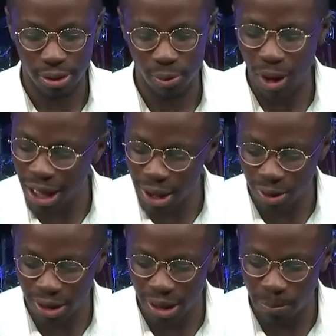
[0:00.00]
Why
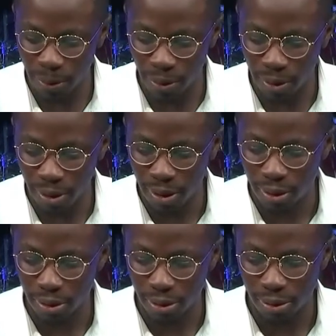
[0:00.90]
so simple?
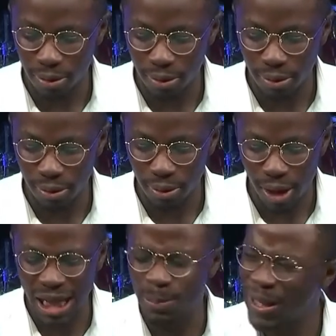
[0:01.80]

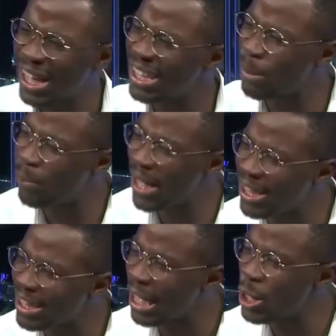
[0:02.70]
It's because the
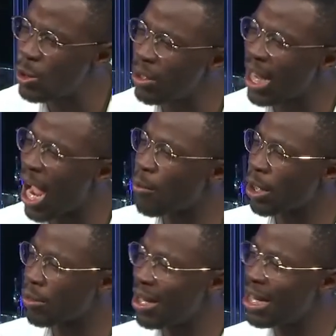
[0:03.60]
peace that you and I were
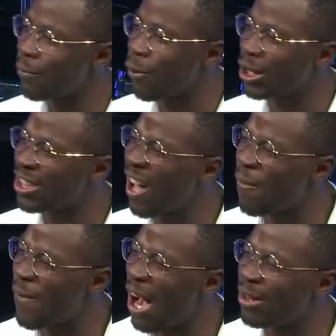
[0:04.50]
created for, it's not
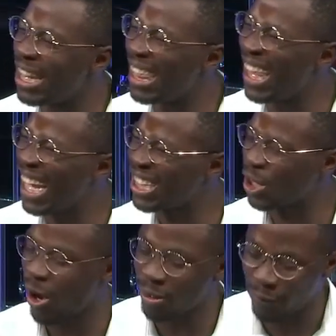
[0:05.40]
found in less
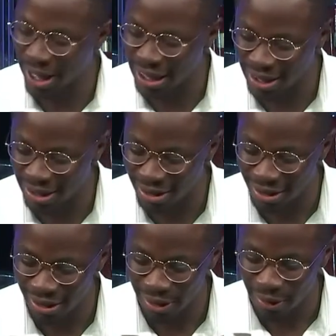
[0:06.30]
conflict.
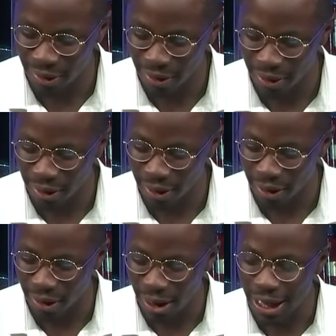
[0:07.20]

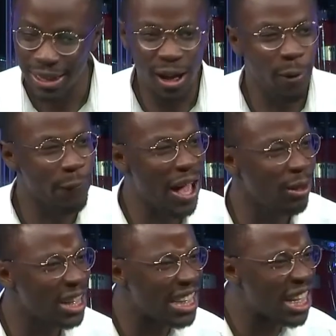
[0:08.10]
It's not
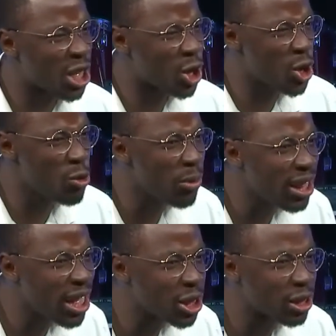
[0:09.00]
found in the
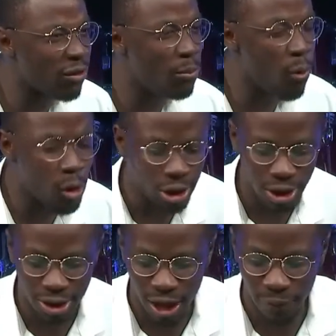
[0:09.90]
accumulation of more
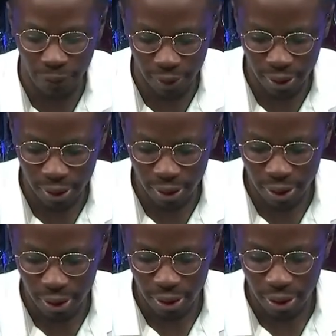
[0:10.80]
stuff.
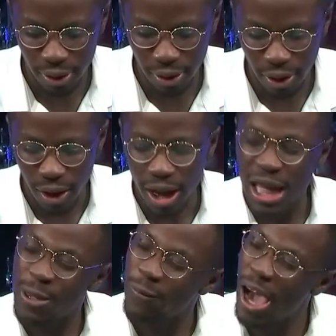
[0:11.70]

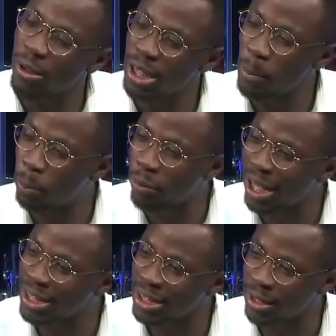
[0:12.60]
It's found in the
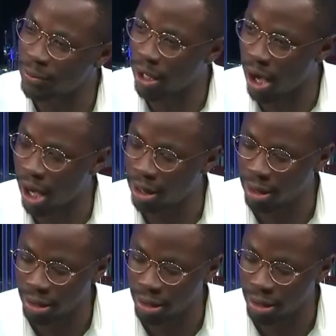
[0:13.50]
presence of God.